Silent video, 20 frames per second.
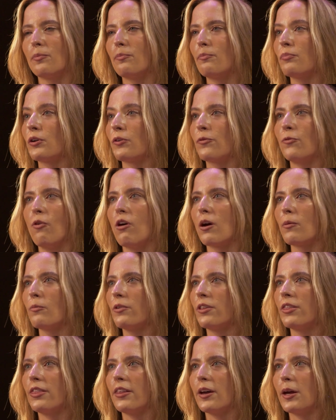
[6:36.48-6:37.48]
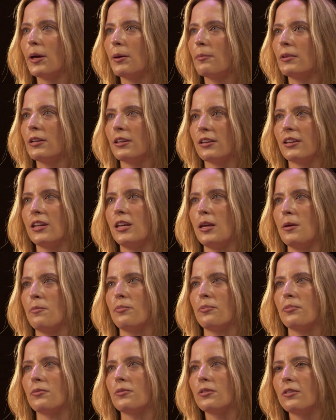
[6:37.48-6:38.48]
perform with them and keep
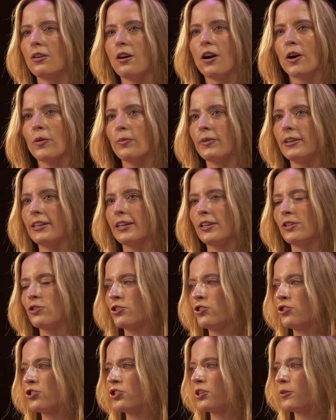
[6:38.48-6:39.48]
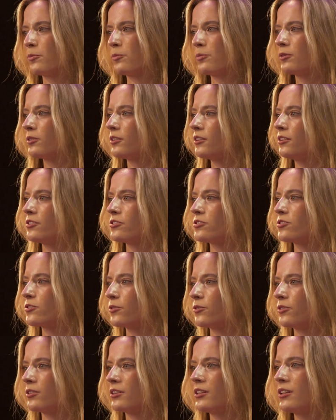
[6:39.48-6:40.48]
our relationship. And
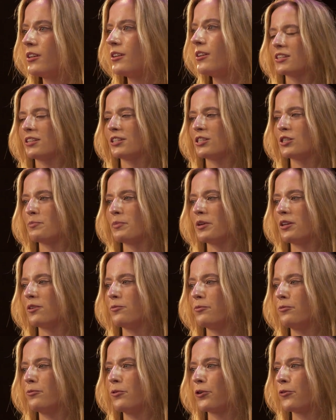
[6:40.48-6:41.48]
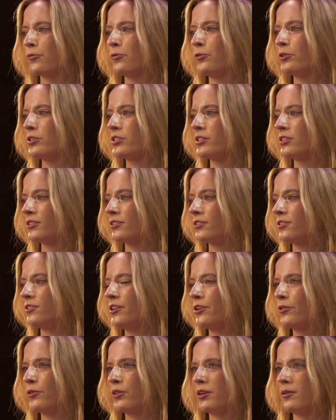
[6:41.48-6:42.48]
so it's been wonderful to
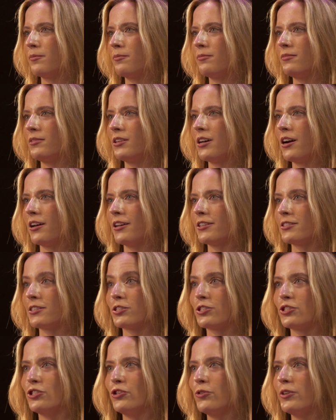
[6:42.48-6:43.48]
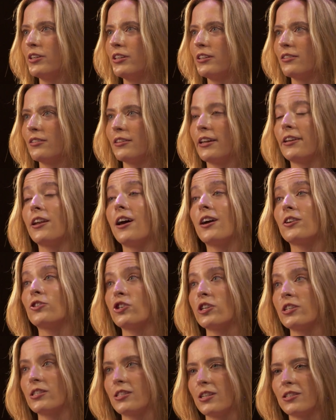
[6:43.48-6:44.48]
know them not as a student, not
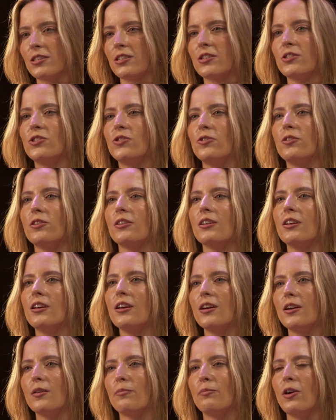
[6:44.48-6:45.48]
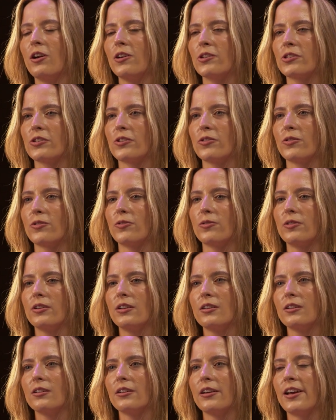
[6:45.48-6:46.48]
just as a student, but also
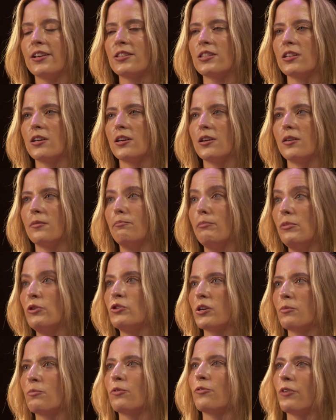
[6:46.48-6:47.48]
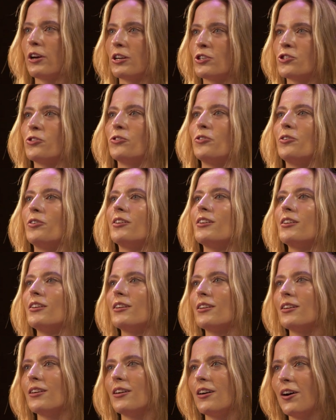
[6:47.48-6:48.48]
as a music professional.
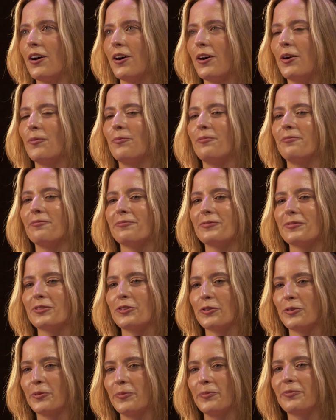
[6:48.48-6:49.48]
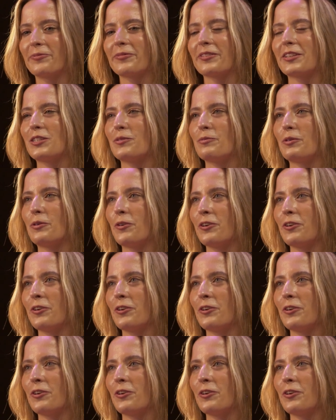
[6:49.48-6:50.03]
So it's been